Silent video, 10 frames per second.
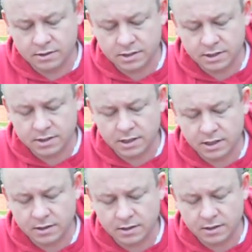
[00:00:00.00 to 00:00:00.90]
just a
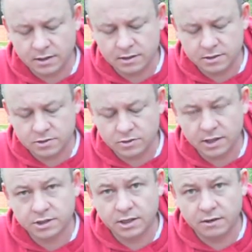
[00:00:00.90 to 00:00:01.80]

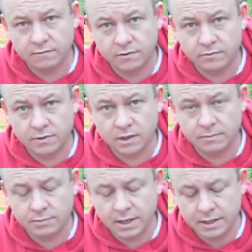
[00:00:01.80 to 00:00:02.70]
structure filled with the lead
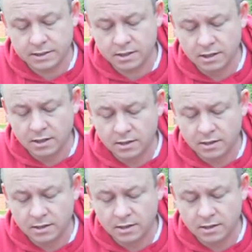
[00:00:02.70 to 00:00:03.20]
paste.